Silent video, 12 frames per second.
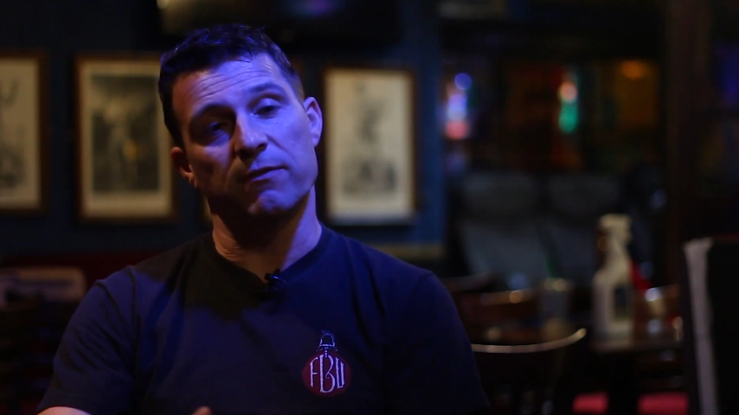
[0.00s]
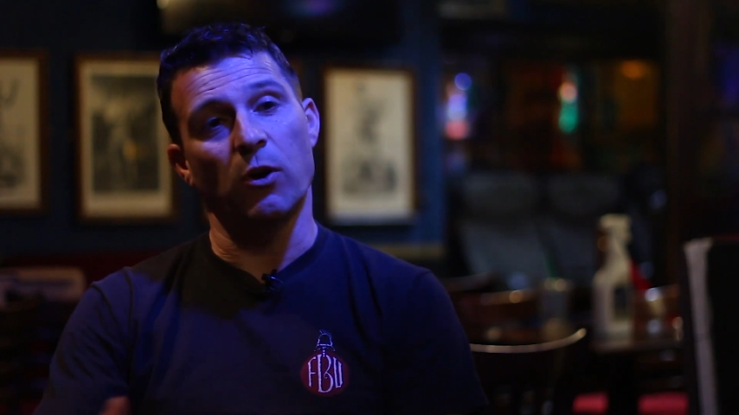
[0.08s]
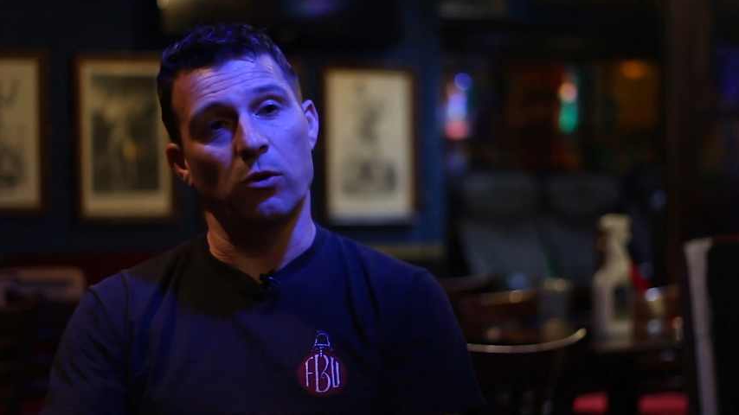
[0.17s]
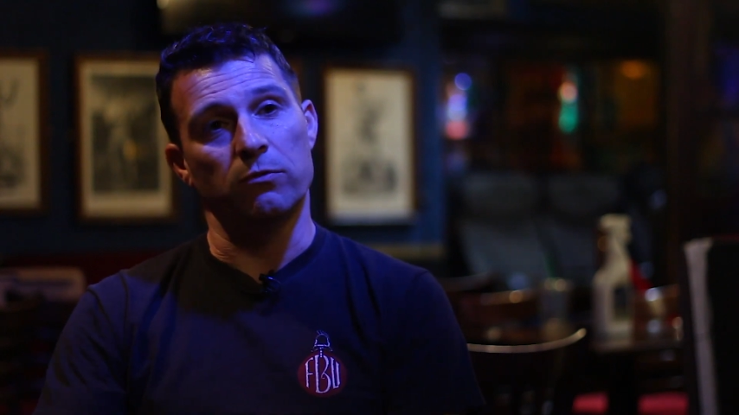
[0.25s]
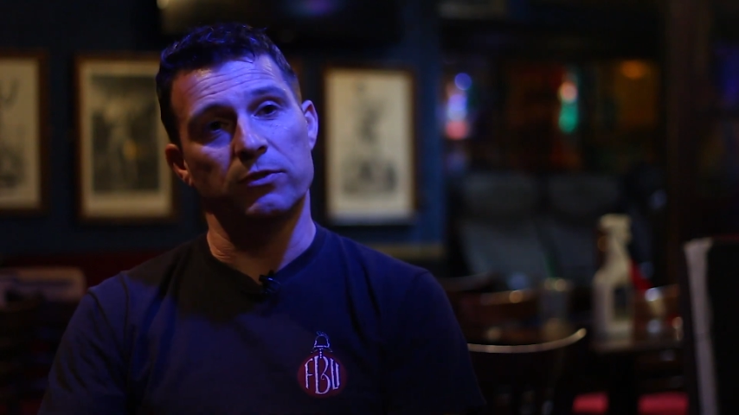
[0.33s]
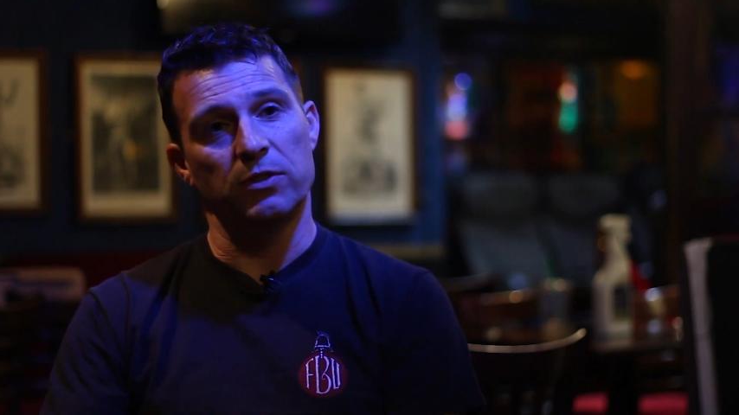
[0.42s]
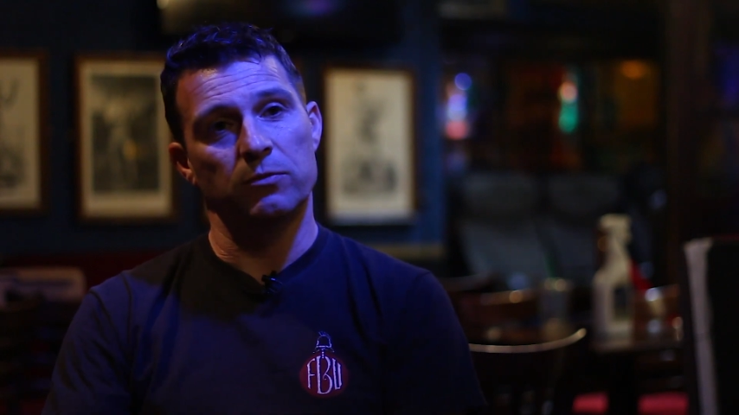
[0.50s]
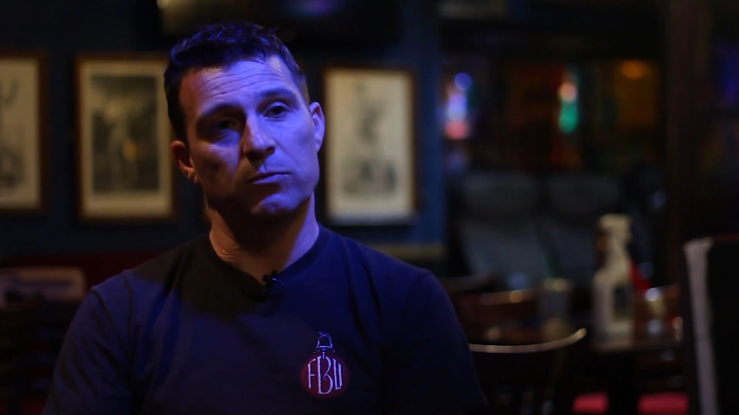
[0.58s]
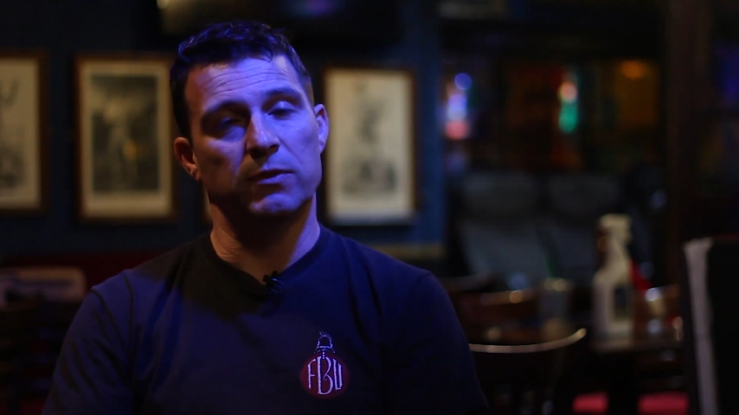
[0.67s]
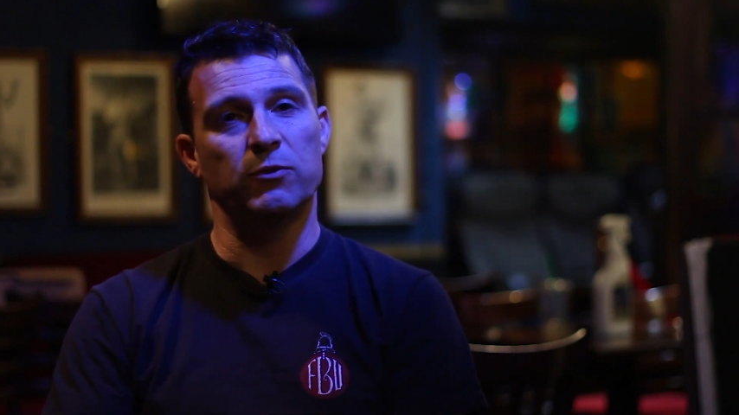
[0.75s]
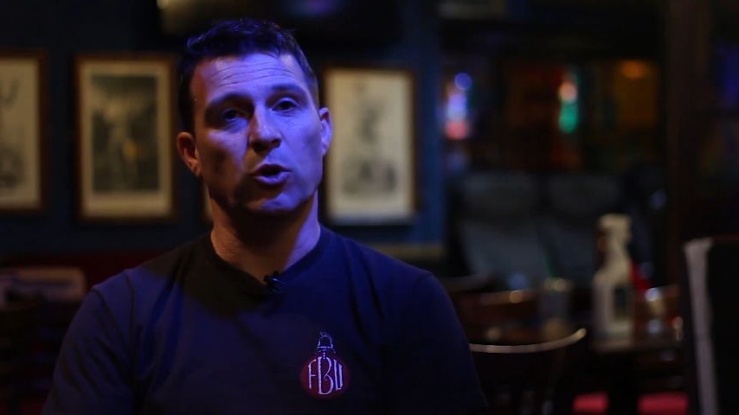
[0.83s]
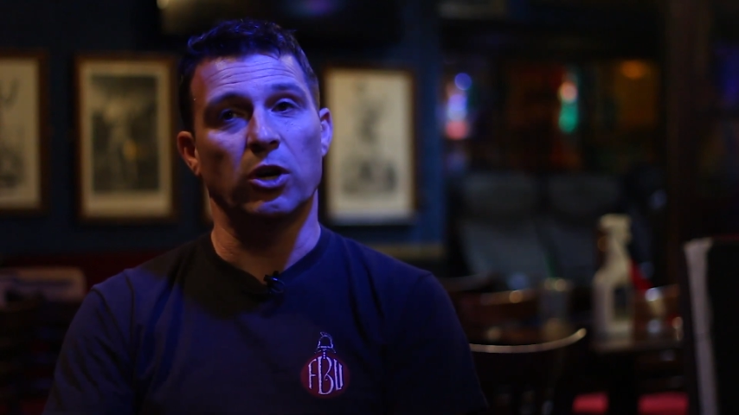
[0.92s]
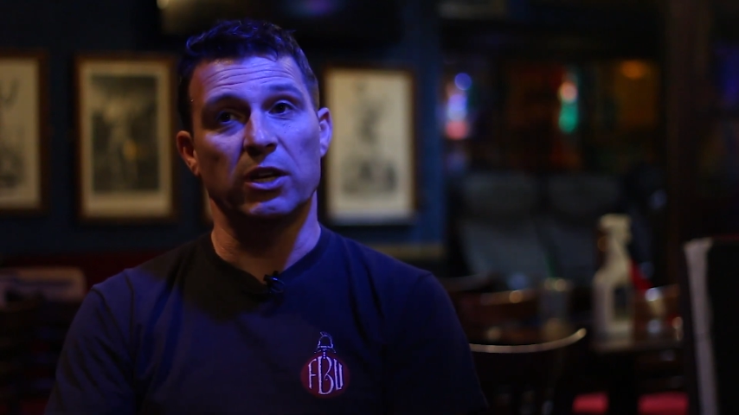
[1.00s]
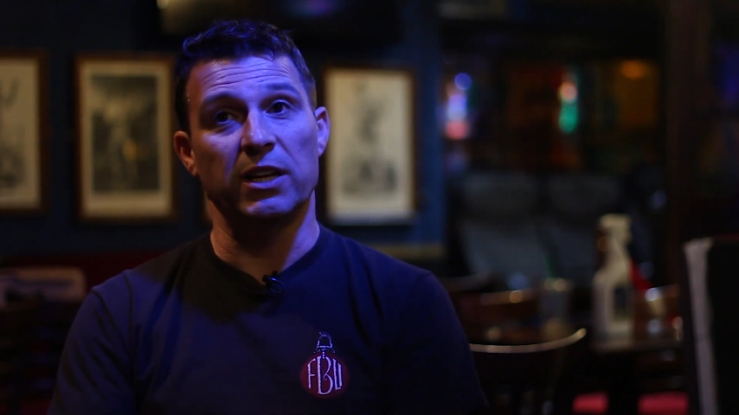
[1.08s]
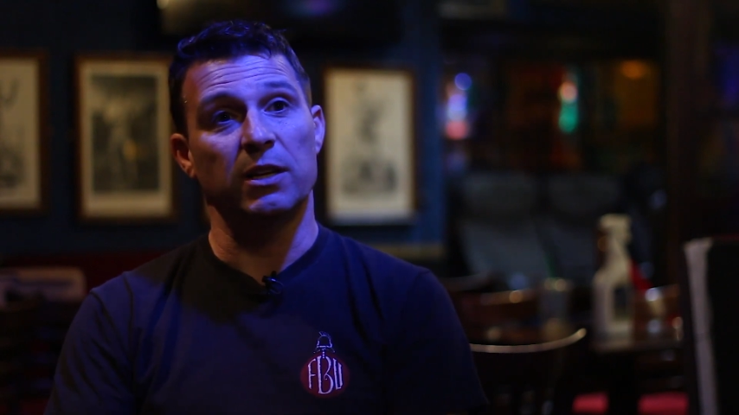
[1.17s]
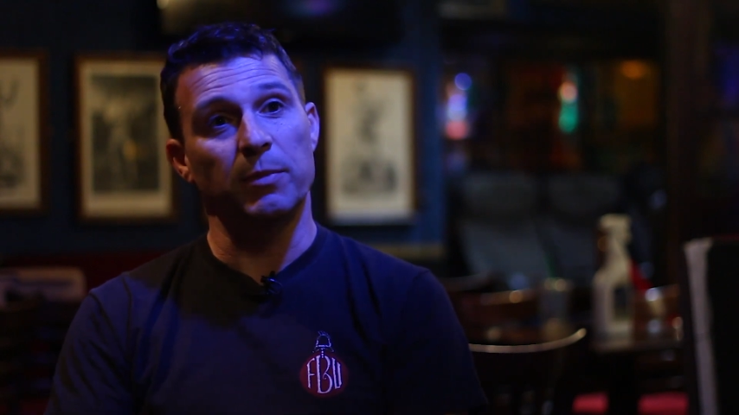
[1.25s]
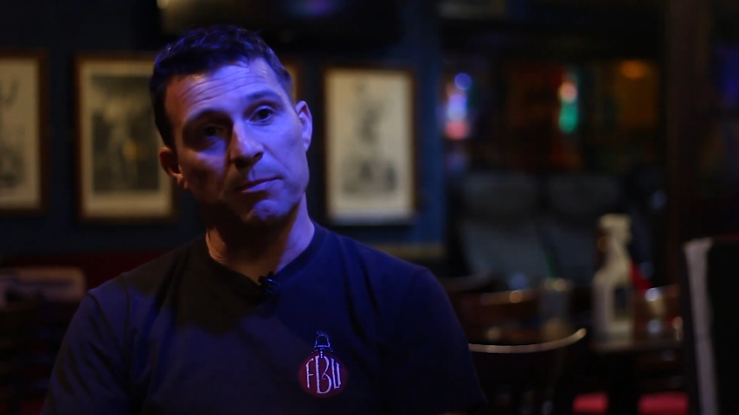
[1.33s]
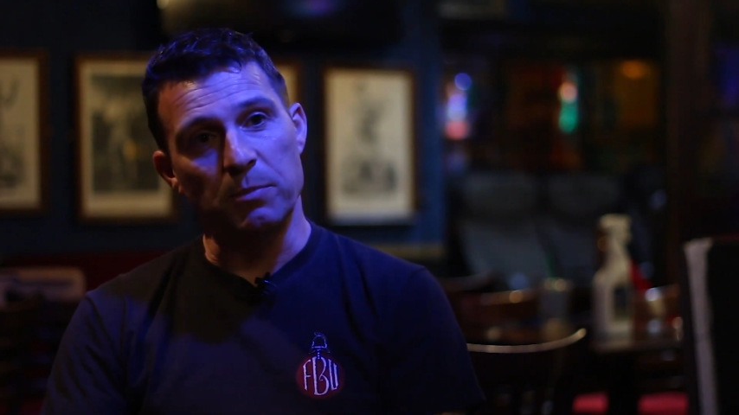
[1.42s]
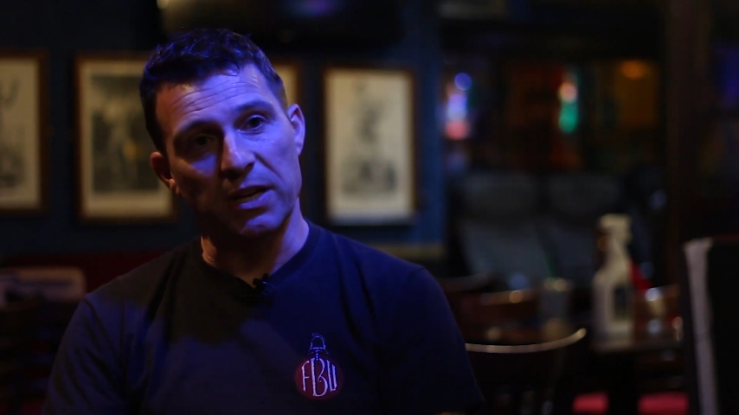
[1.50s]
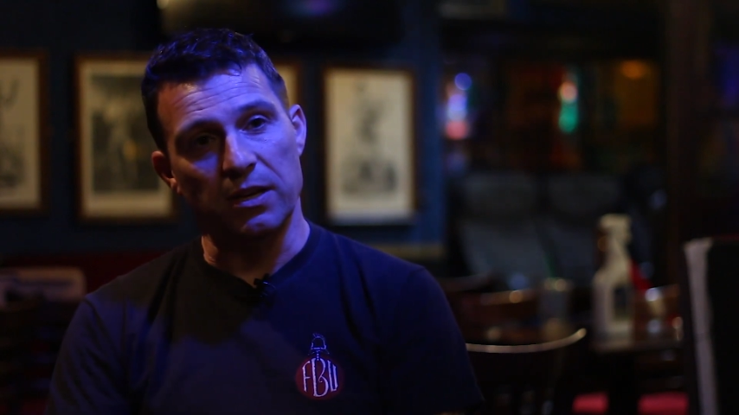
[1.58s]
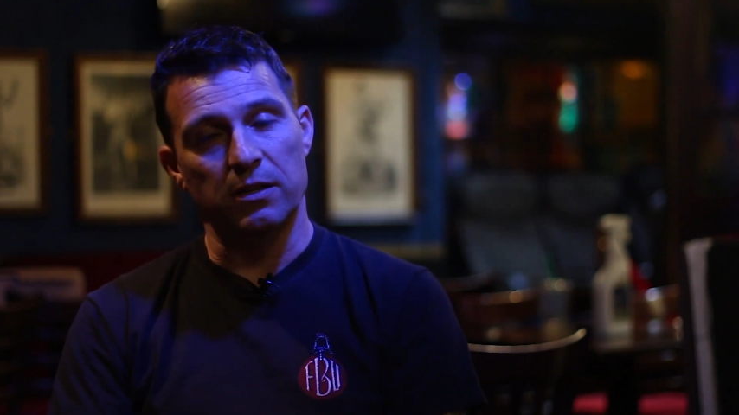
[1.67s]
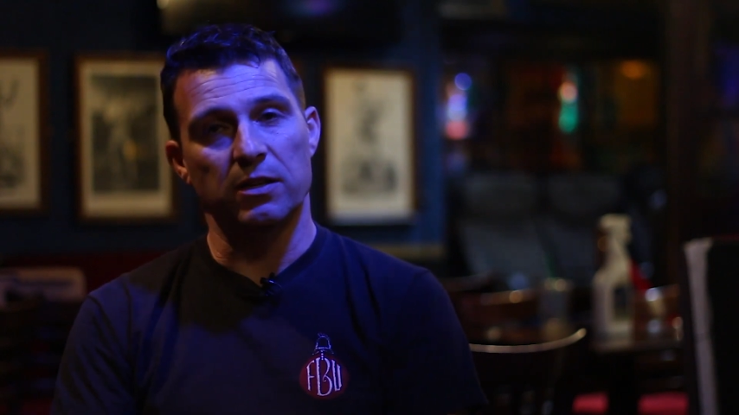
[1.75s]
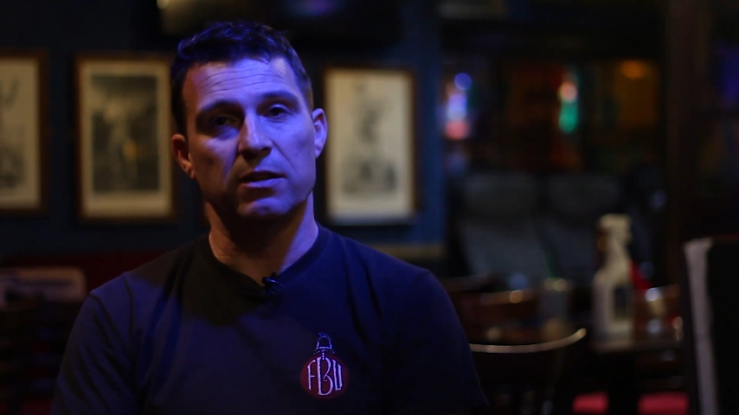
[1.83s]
evolved. We've got a little bit bigger.